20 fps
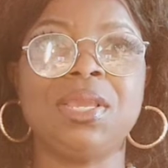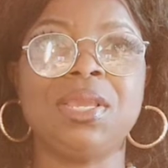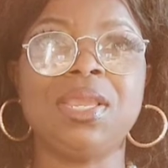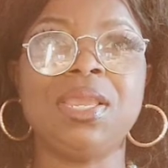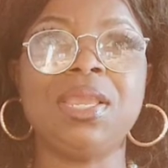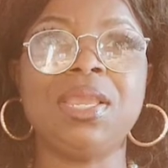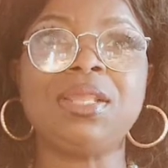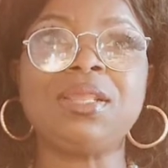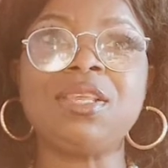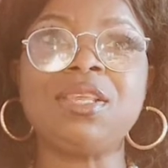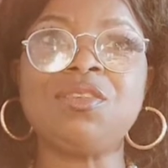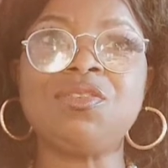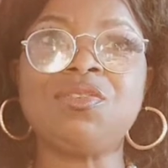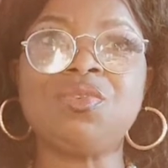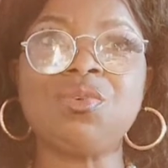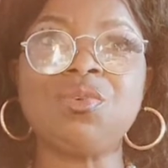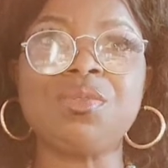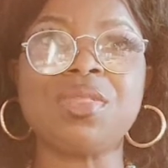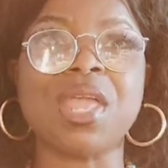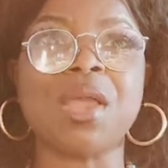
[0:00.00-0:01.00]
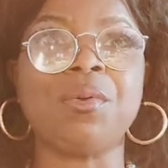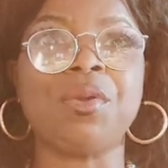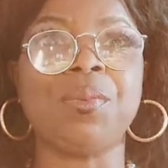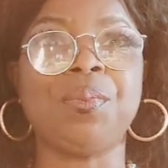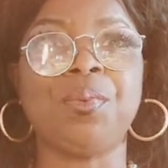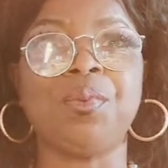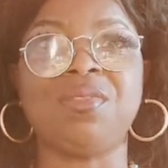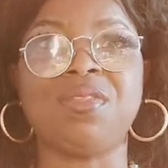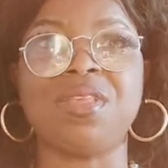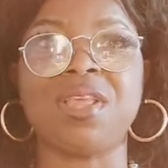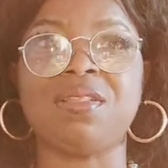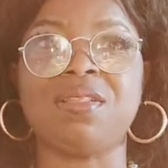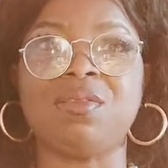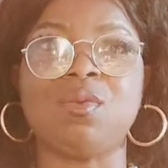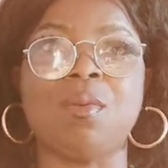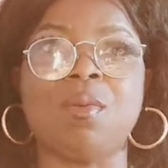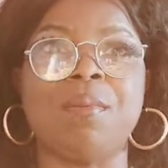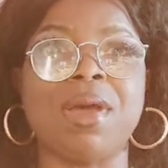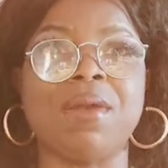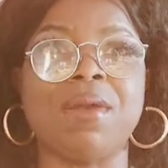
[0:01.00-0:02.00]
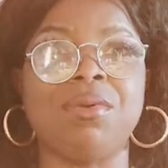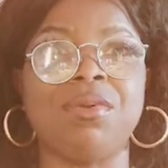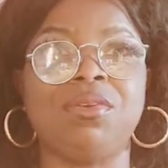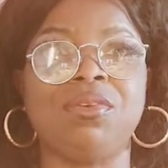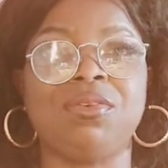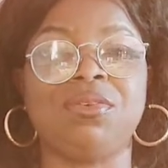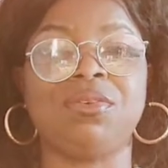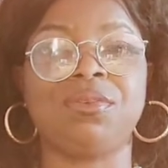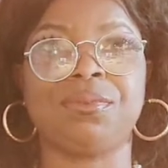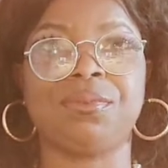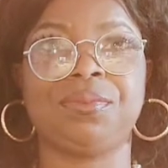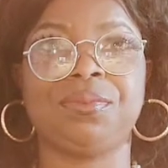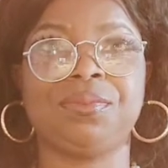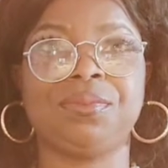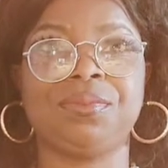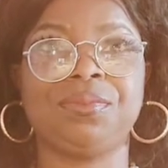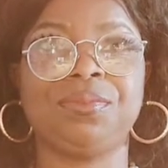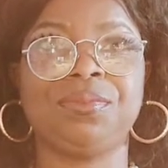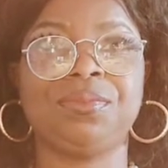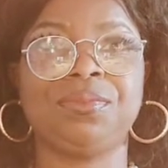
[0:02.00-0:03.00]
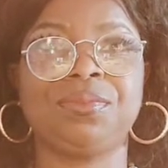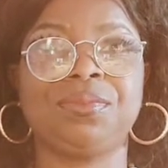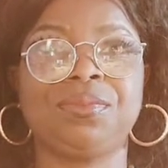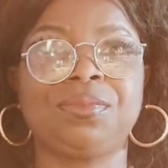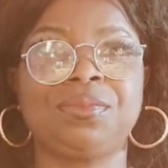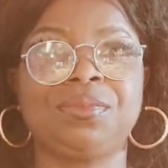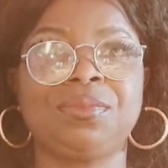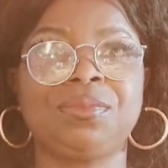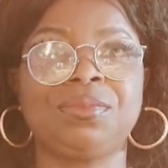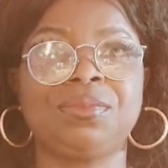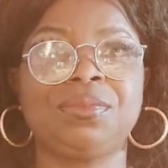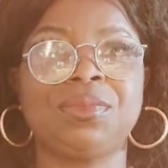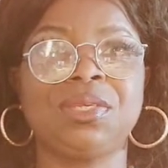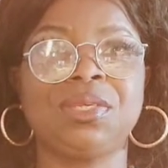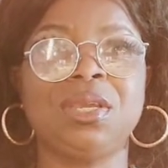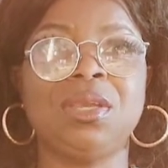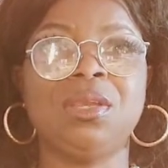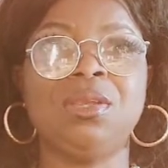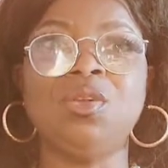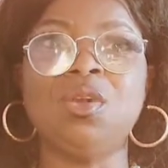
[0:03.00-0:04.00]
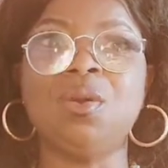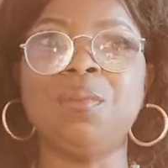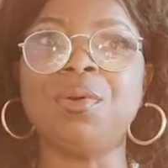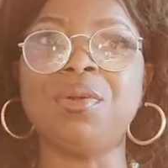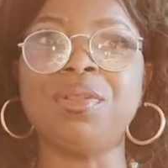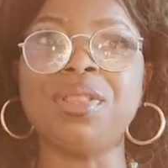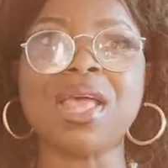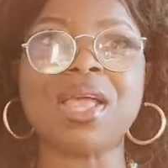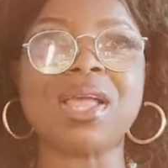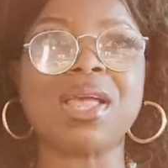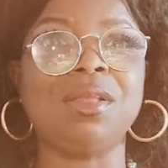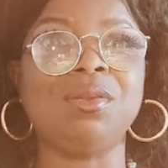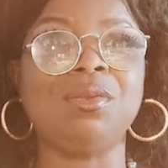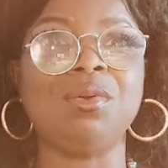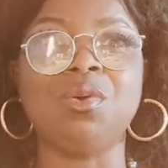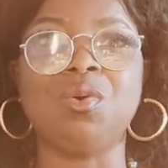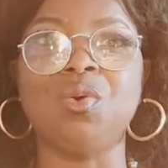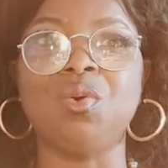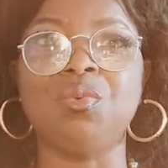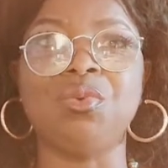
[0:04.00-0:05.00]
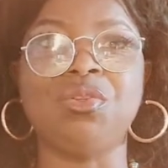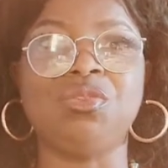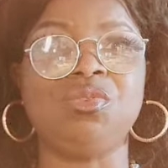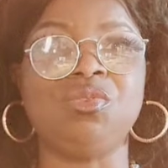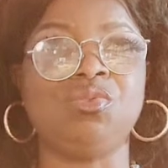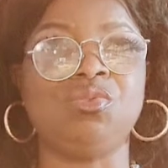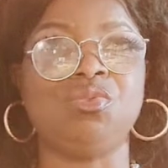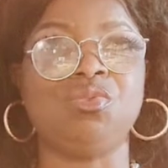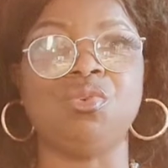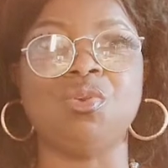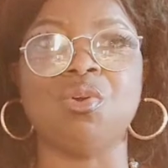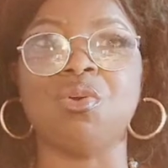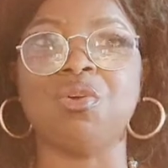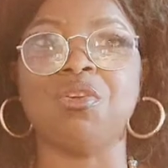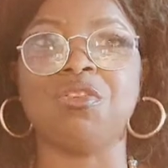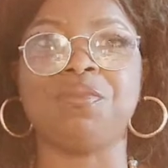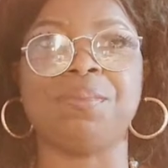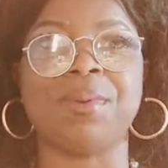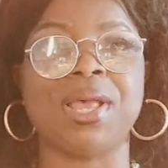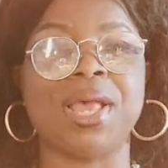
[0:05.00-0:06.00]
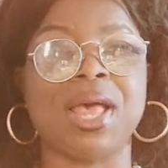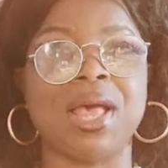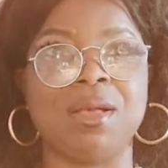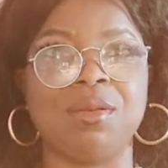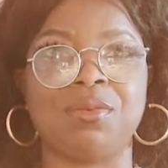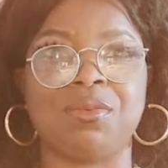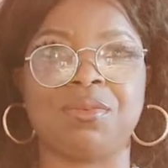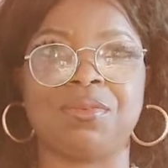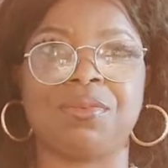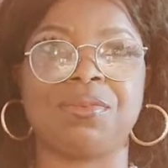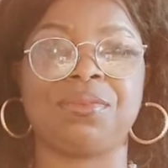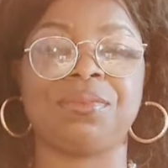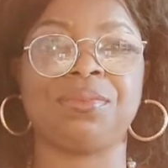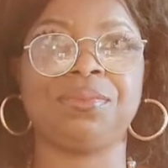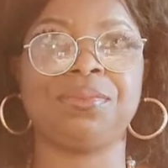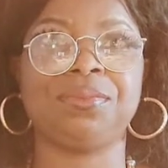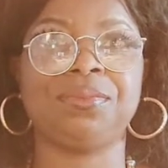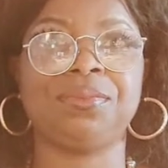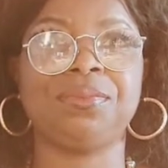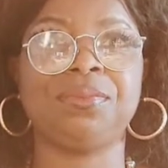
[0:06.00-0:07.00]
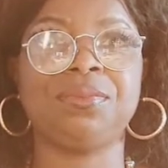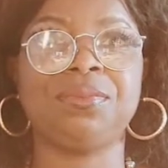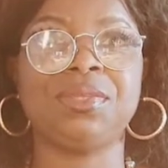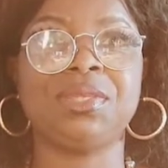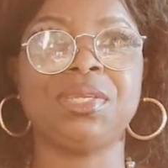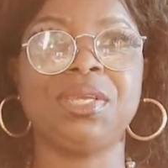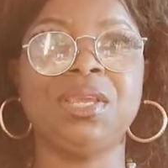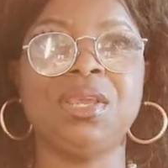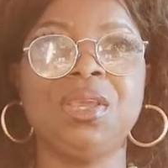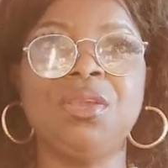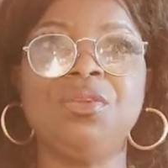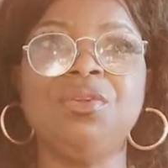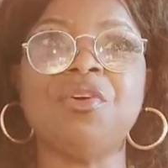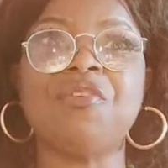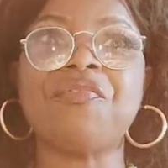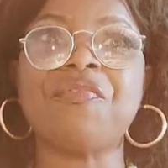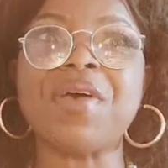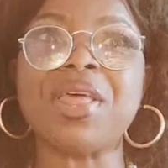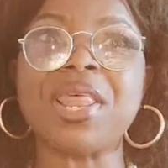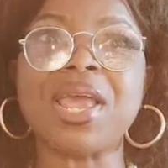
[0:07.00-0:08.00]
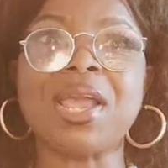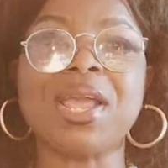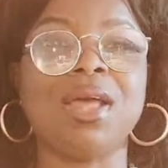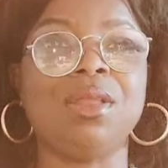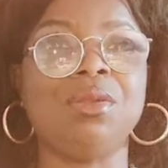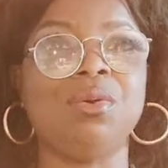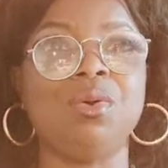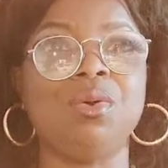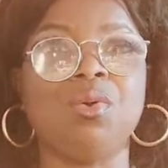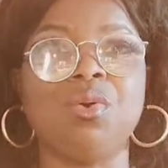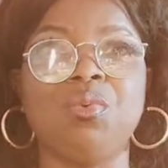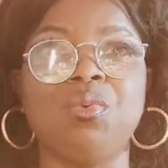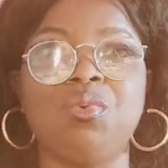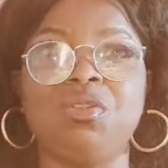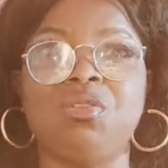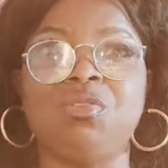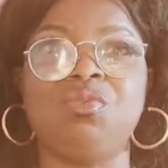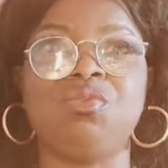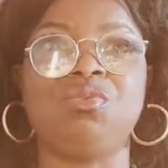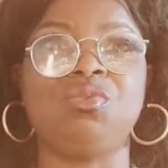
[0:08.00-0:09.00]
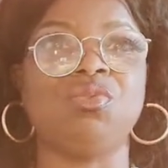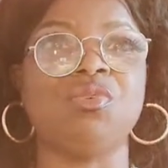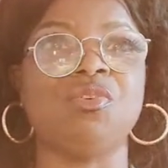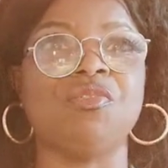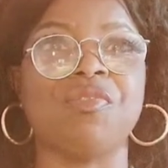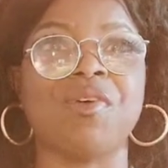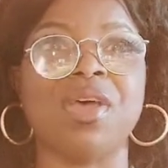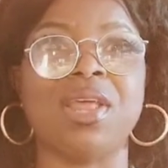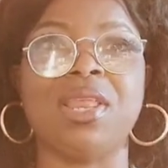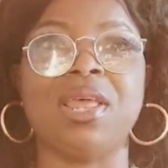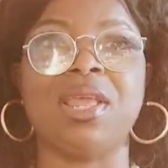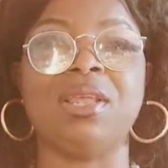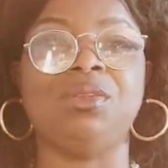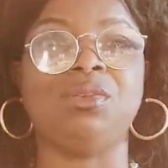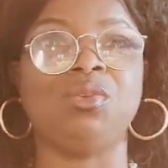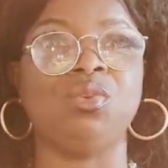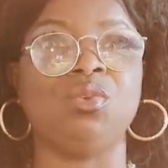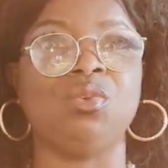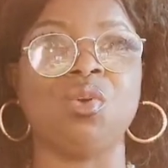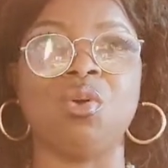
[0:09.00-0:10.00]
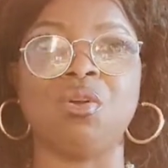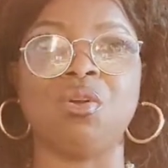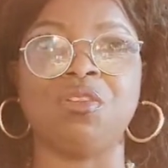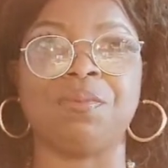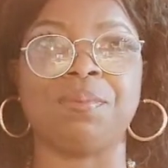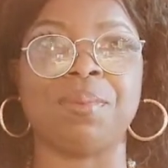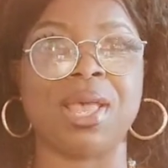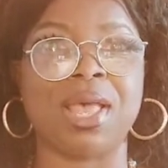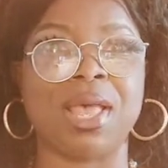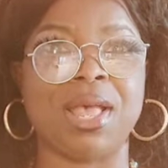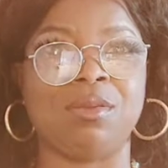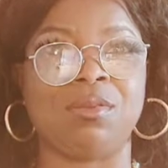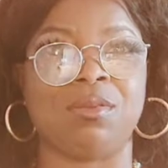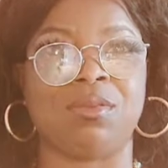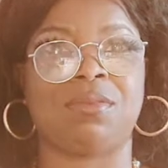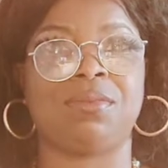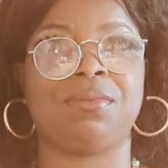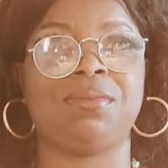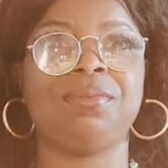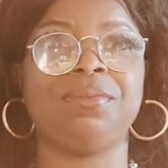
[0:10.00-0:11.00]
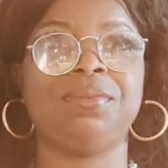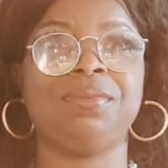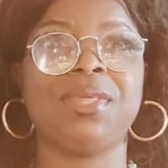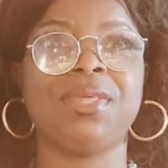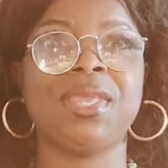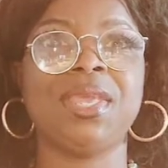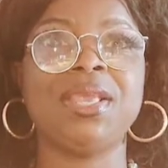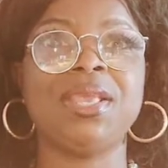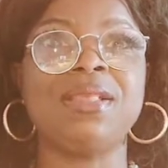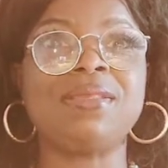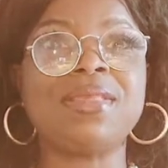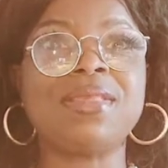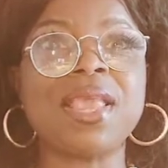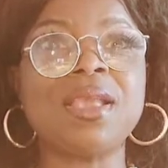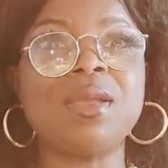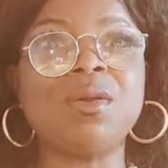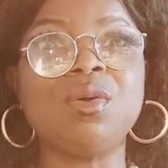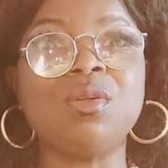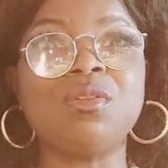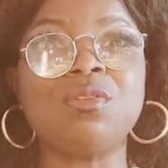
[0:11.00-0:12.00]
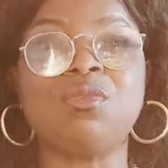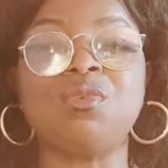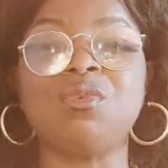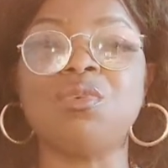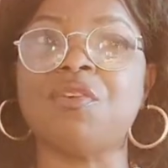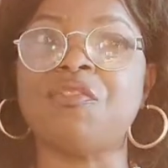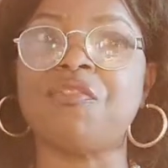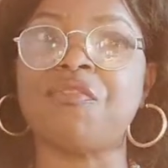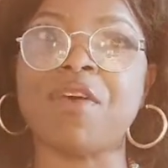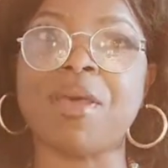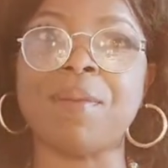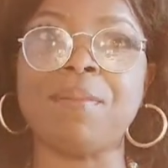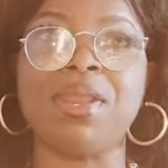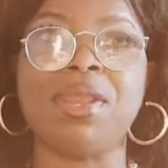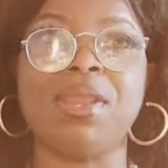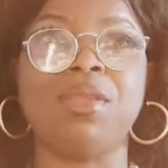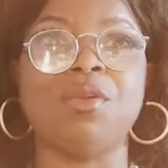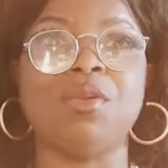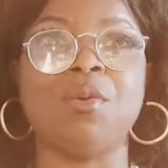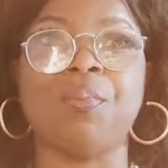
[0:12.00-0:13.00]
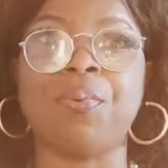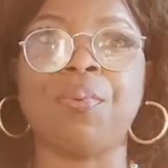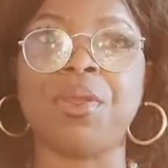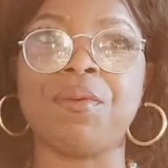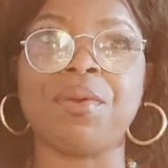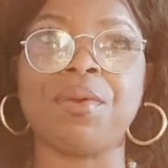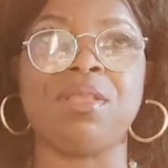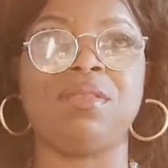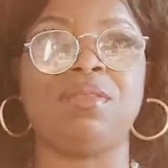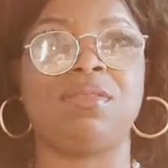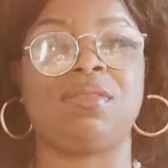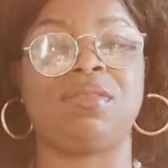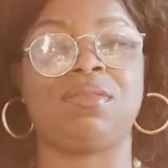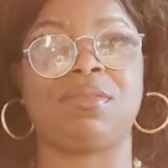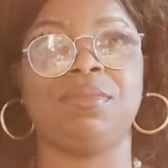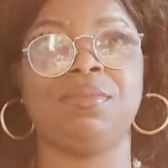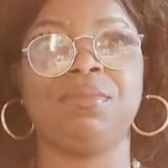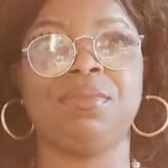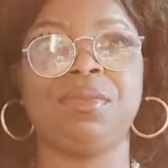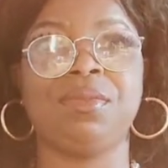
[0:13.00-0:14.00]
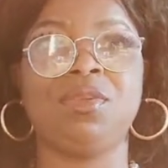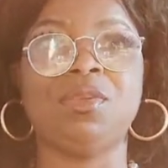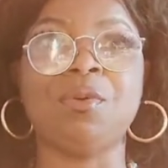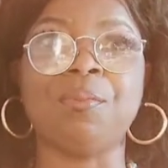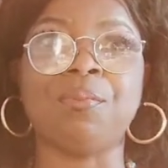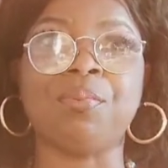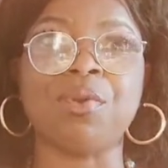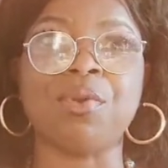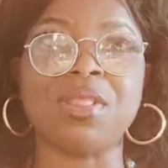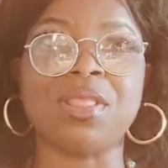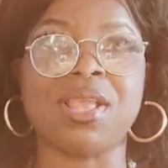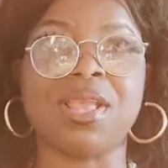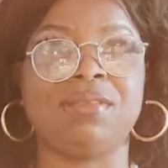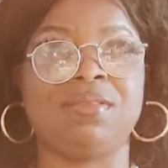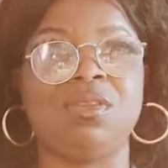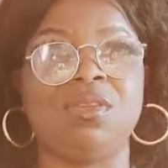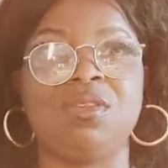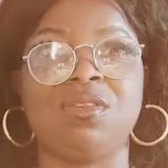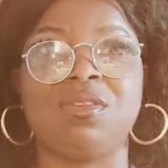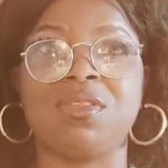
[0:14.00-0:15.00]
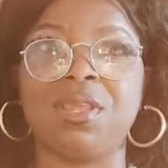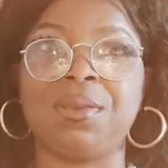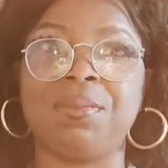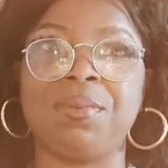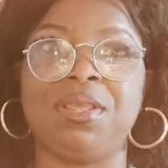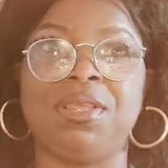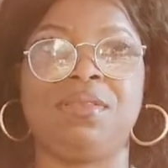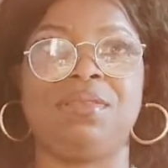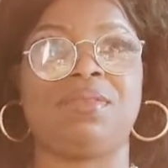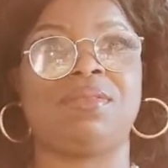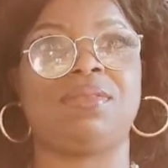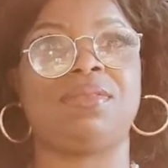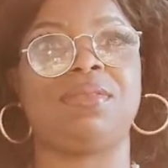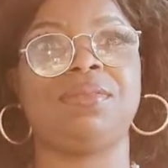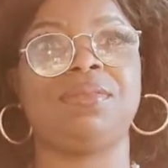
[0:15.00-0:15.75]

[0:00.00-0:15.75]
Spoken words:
It is you that will protect your marriage. Your mother cannot go with you to your husband's house. Your father cannot go with you to your father, to your husband's house. Same goes to your family, your parents, your brothers, your siblings.